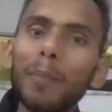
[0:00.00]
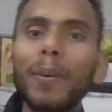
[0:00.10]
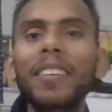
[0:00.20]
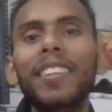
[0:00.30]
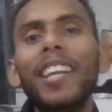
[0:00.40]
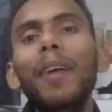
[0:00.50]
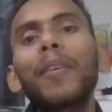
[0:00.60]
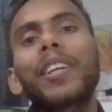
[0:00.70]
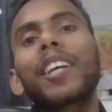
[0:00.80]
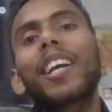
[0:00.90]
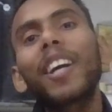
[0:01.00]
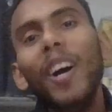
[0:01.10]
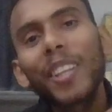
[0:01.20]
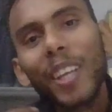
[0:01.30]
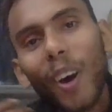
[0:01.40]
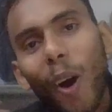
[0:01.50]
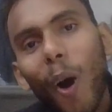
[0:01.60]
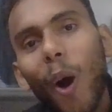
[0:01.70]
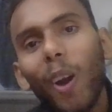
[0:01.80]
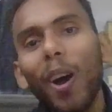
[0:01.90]
person having the
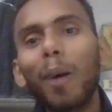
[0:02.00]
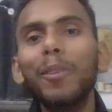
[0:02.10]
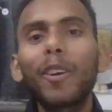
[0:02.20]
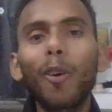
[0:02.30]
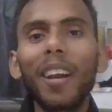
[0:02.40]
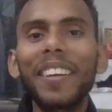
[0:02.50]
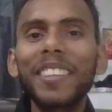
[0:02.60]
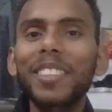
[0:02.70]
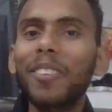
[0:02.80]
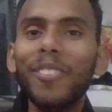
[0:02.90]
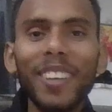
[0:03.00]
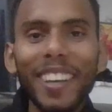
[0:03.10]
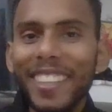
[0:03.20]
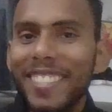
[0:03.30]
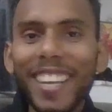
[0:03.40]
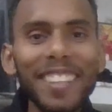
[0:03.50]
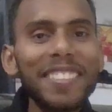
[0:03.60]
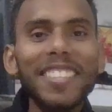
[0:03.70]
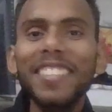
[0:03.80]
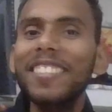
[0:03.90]
all of the qualities of a
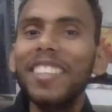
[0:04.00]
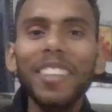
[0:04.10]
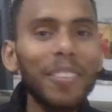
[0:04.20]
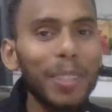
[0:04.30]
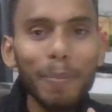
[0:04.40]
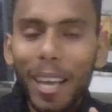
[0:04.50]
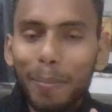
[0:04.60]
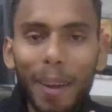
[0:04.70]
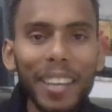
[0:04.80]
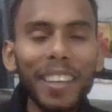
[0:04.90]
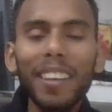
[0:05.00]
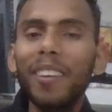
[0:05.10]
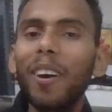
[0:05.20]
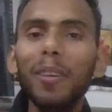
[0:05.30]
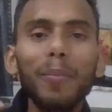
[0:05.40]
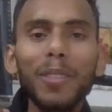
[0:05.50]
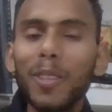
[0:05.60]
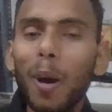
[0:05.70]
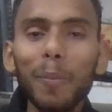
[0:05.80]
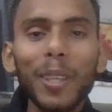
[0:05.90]
statistician, of the mathematical economist,
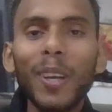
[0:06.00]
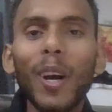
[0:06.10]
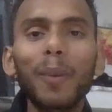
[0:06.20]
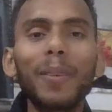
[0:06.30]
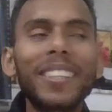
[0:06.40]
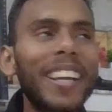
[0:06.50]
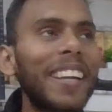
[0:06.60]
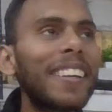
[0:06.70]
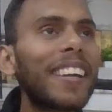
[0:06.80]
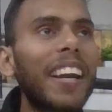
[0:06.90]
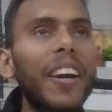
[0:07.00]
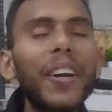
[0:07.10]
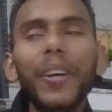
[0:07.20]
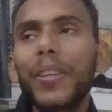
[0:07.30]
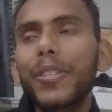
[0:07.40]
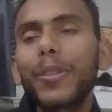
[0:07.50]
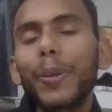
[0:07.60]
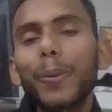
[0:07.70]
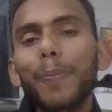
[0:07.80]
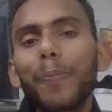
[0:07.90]
of the economist, right?
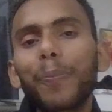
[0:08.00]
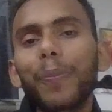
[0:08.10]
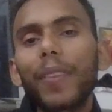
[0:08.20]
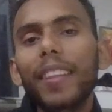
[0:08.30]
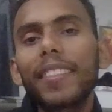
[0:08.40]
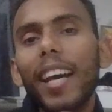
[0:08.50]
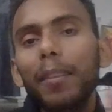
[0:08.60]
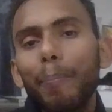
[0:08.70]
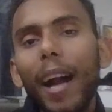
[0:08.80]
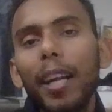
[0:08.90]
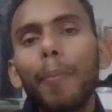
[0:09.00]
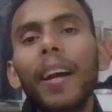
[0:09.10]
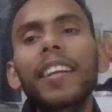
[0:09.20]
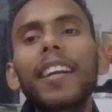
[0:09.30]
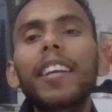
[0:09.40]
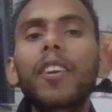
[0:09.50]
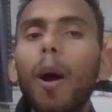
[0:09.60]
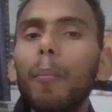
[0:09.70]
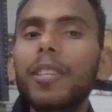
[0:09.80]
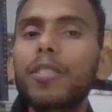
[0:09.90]
So that mathematical
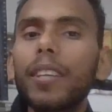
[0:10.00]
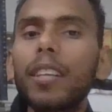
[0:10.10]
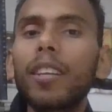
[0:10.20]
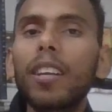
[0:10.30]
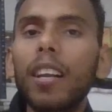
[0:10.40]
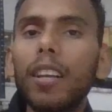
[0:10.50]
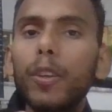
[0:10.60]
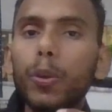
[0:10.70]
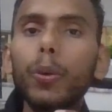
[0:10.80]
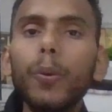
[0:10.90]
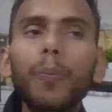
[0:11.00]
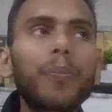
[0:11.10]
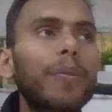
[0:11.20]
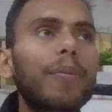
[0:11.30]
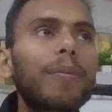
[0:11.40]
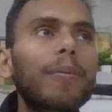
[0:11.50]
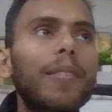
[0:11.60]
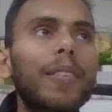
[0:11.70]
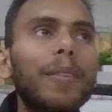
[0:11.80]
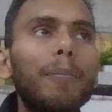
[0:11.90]
economist will do
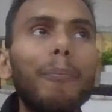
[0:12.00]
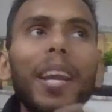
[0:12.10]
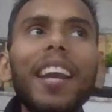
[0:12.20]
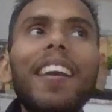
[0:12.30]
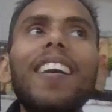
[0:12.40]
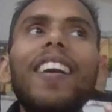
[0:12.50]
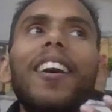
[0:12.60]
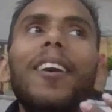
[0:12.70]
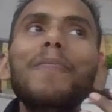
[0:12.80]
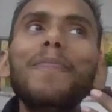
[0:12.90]
make a